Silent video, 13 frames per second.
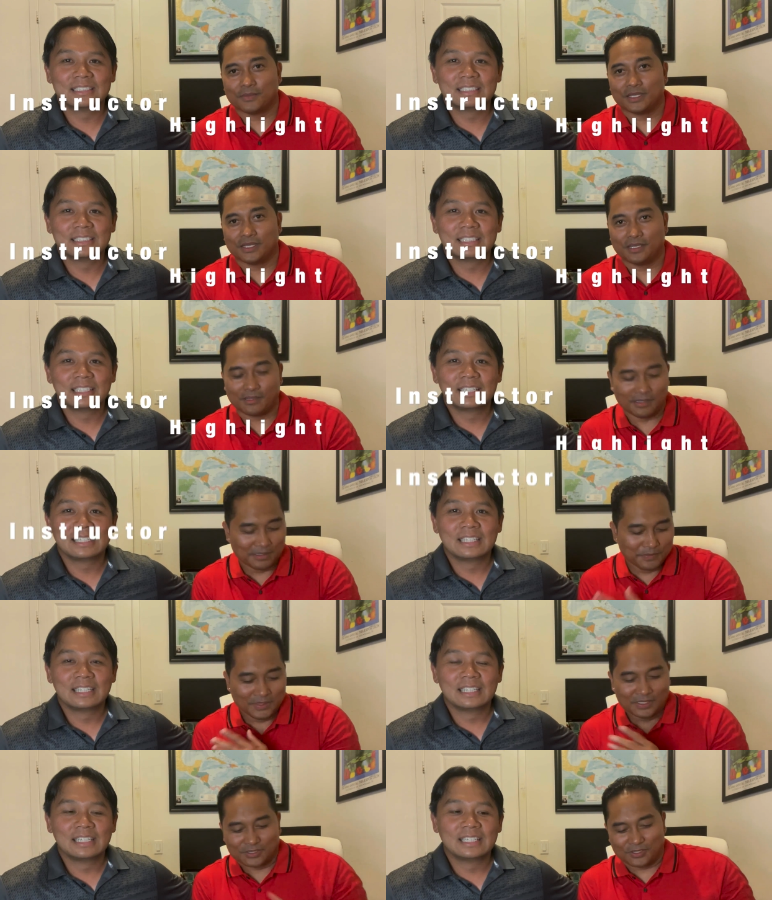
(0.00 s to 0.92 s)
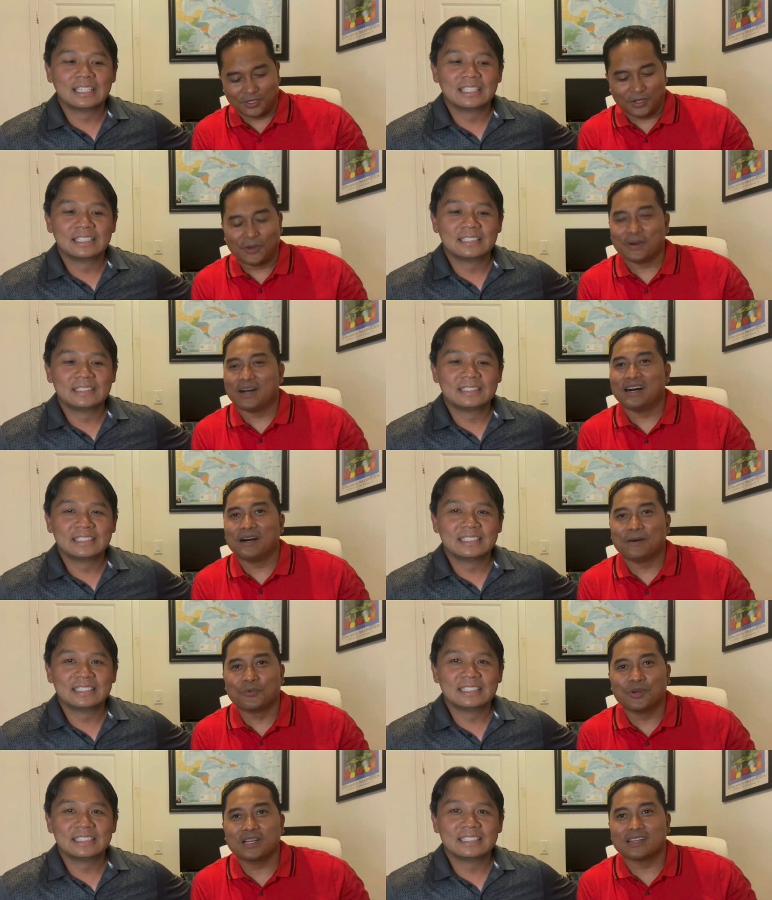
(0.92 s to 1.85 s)
Speaker 1: here. So
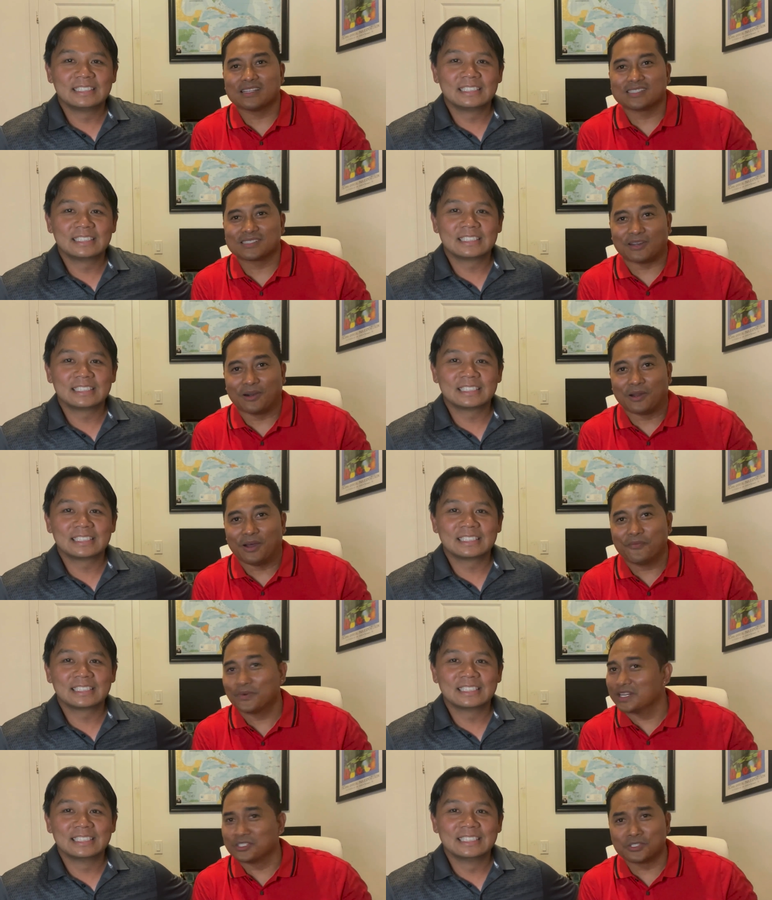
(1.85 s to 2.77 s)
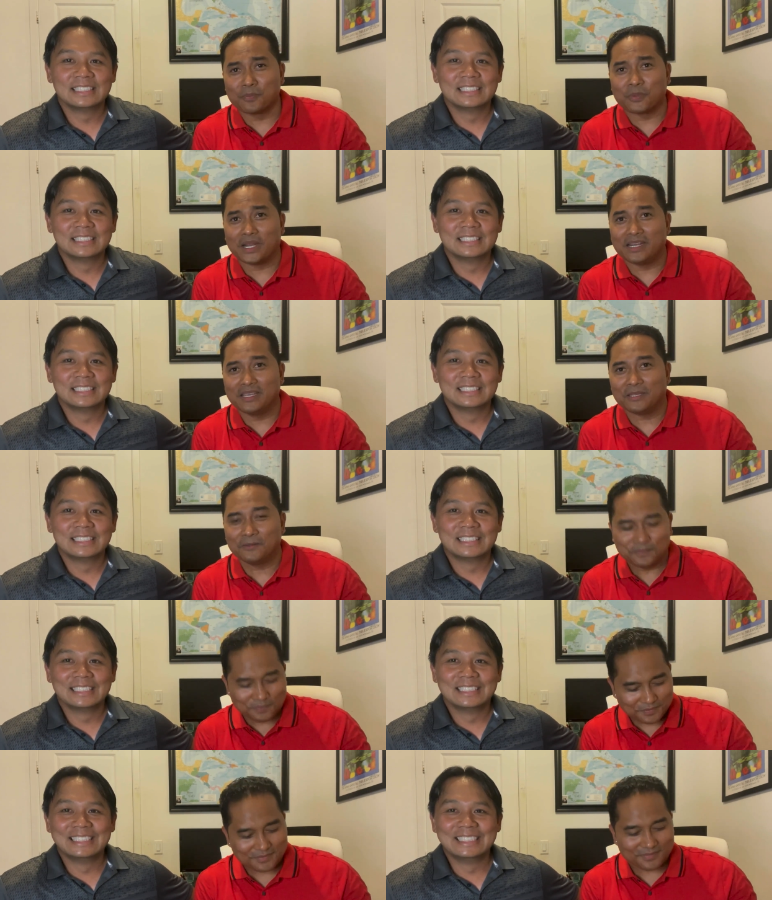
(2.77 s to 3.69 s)
um, we're gonna start off, we're gonna jump right in
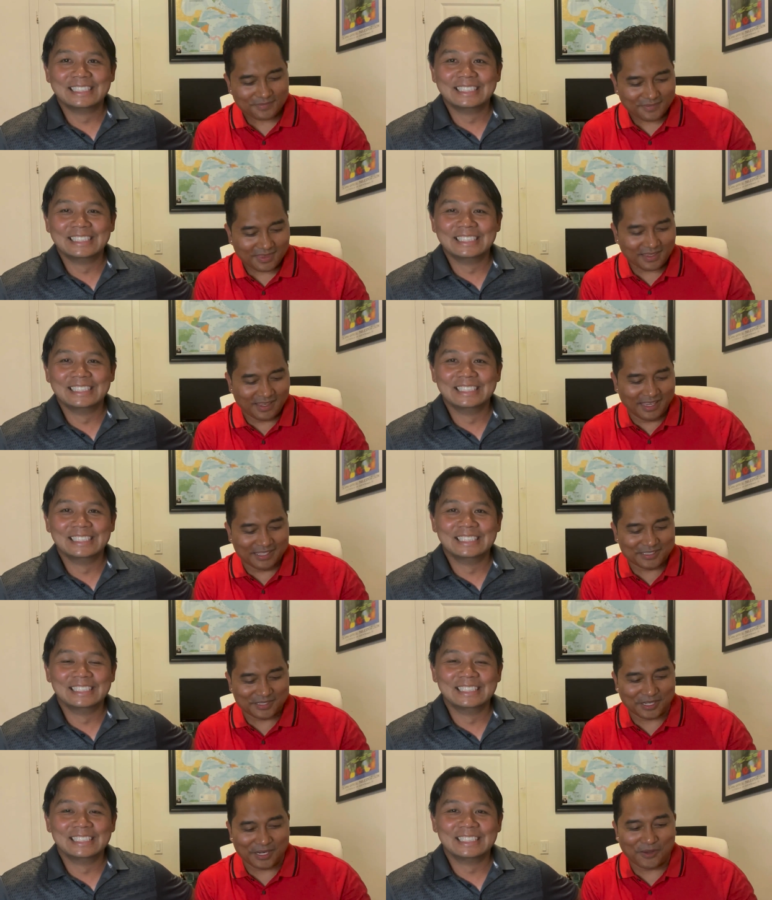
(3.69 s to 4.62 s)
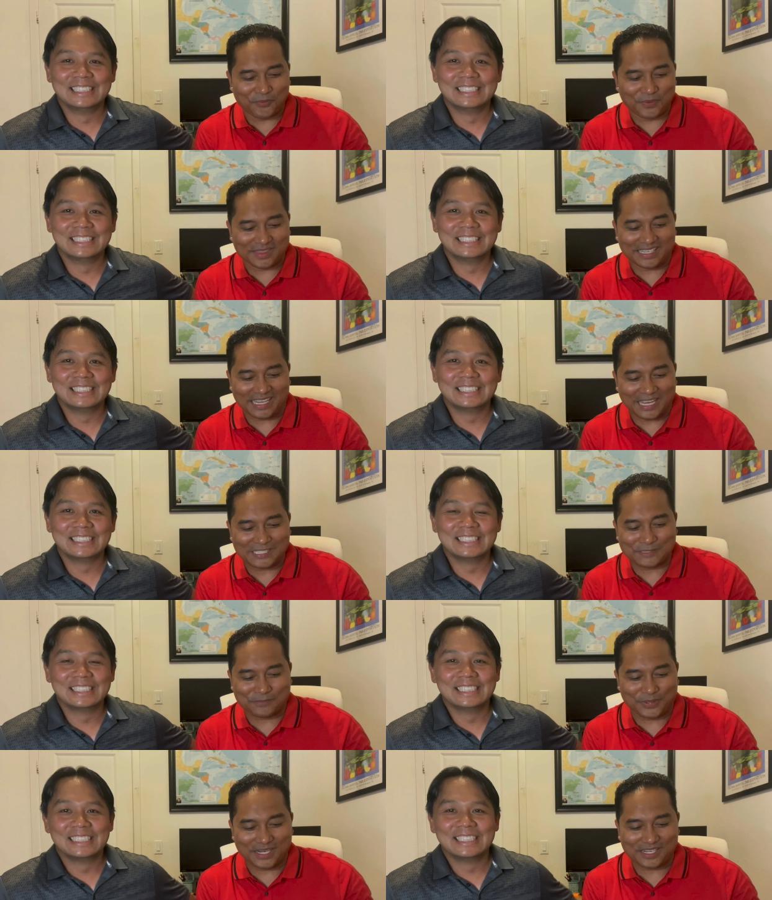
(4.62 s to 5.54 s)
and start off with an
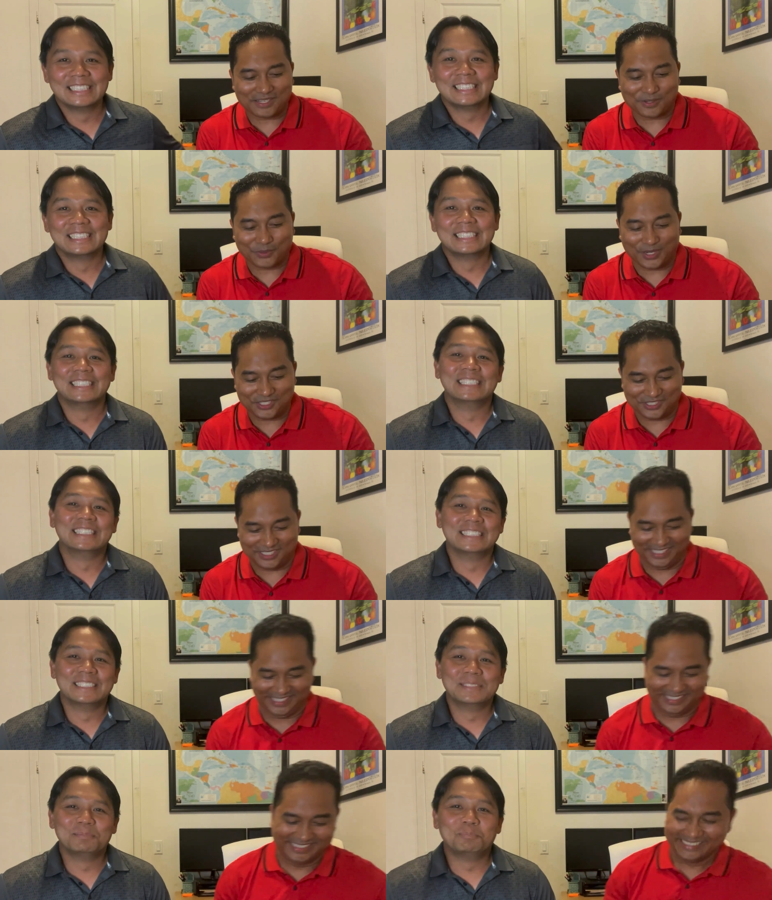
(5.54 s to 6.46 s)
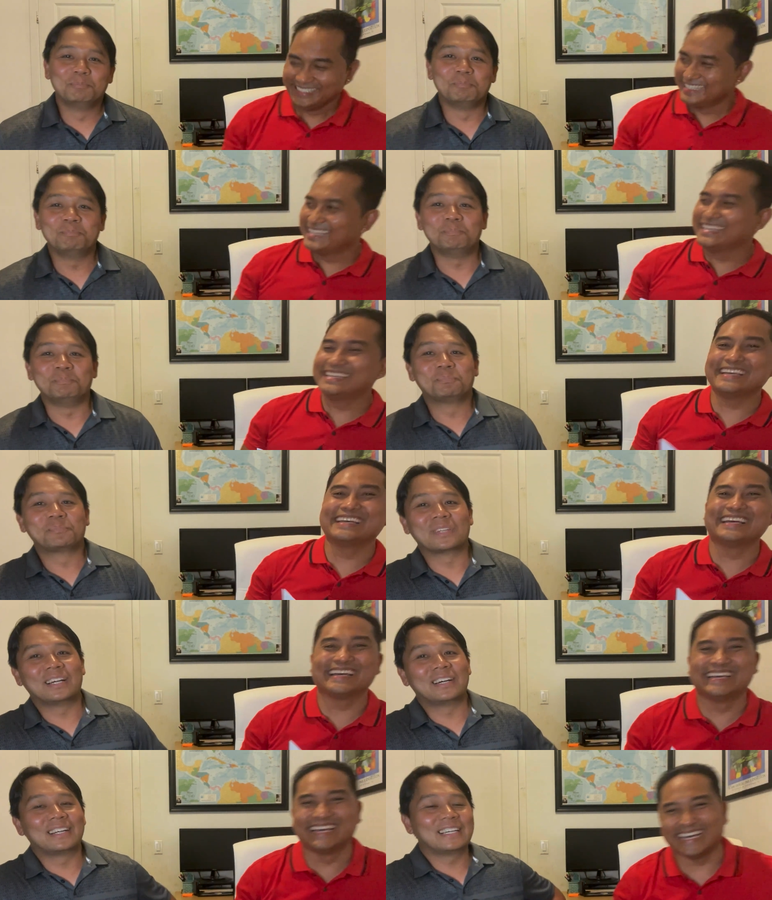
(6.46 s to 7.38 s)
icebreaker question.
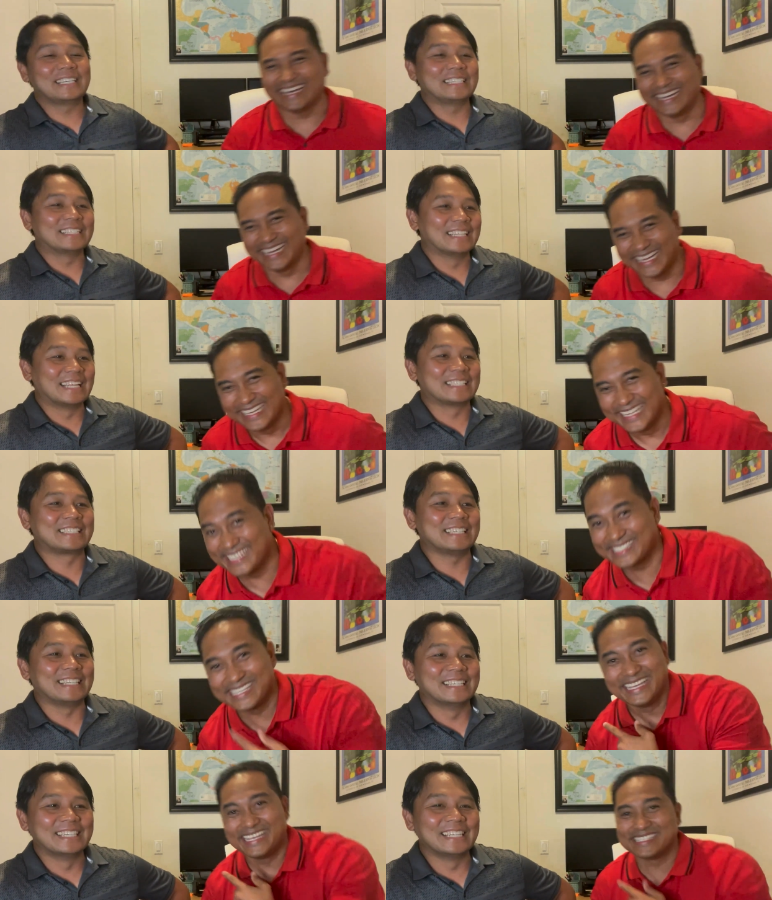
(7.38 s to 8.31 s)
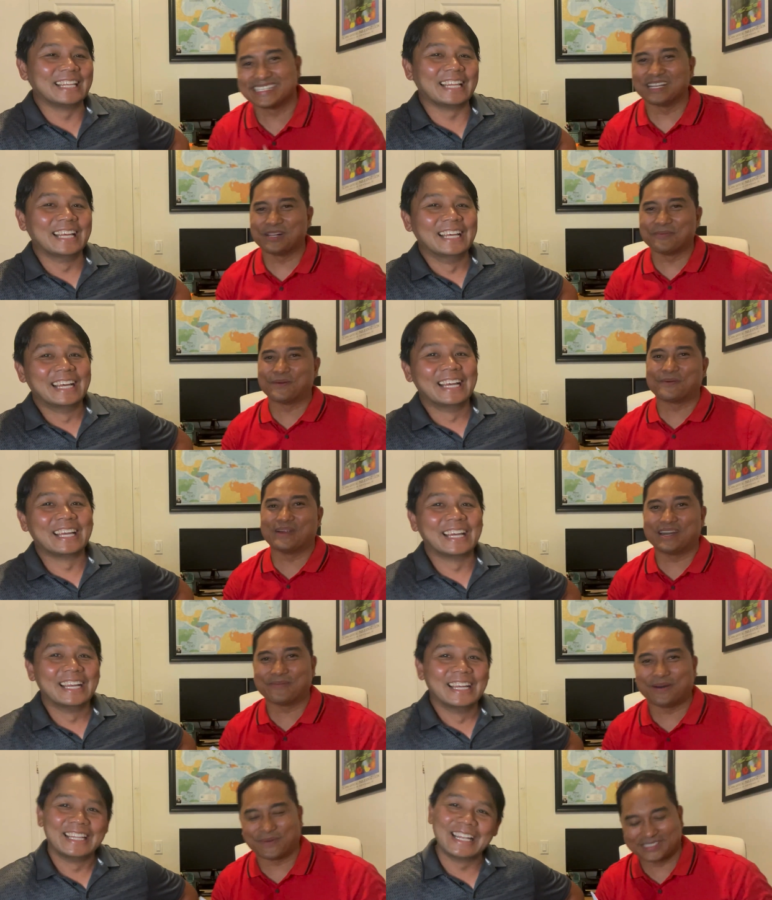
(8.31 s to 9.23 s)
All right, let's he's, he's a little bit worried
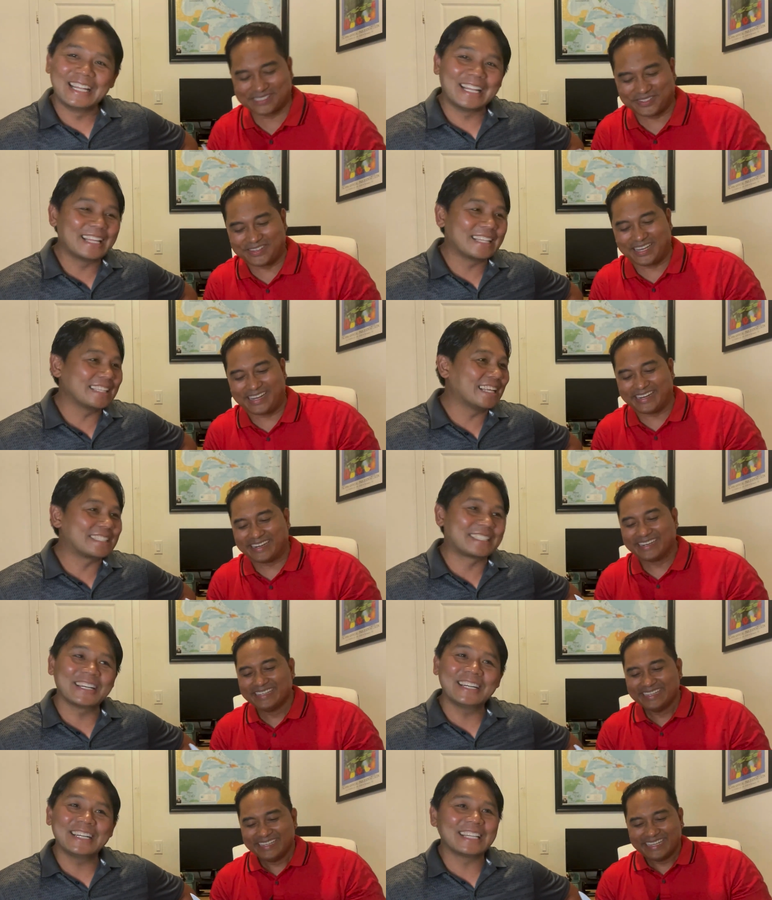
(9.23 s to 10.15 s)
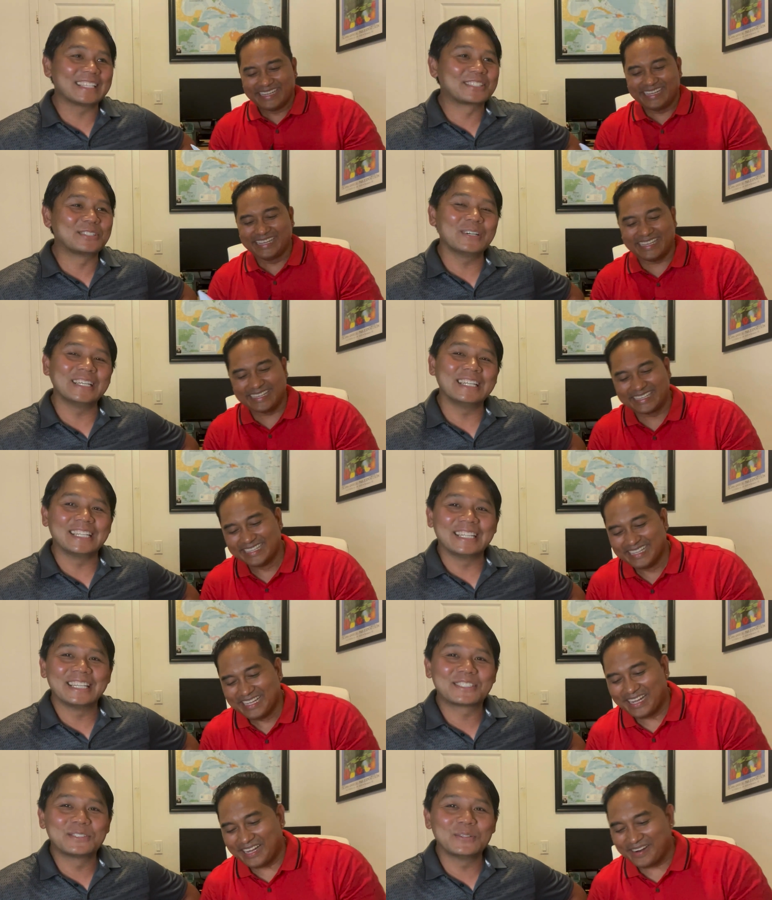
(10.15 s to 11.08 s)
about what's let, going let, on Let's here. hear it, let's hear it.
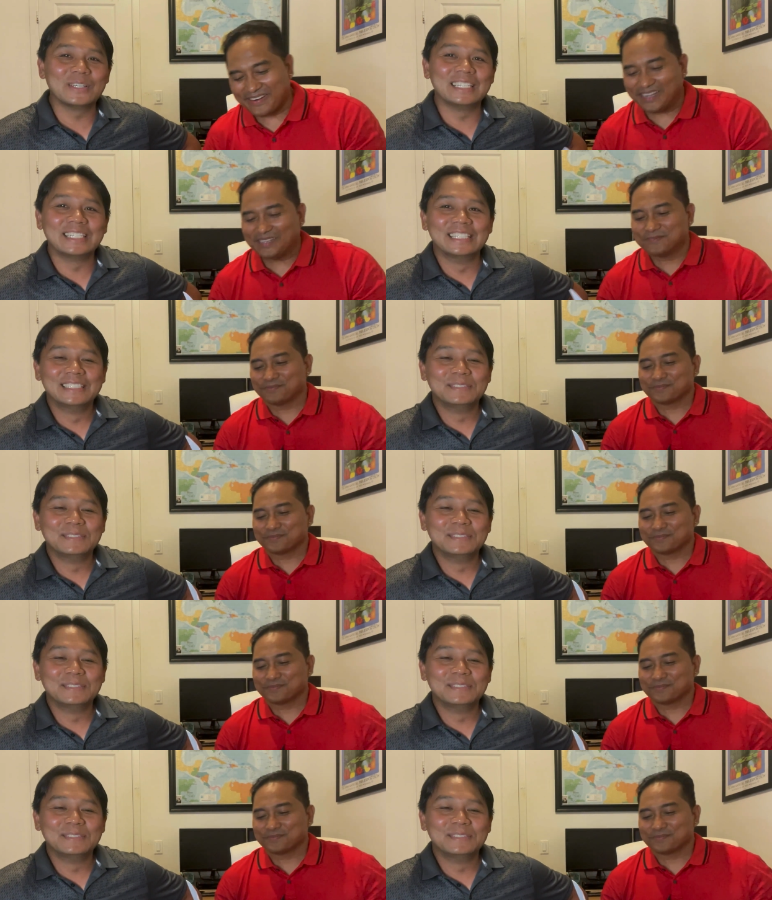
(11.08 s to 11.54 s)
Let's All right, it.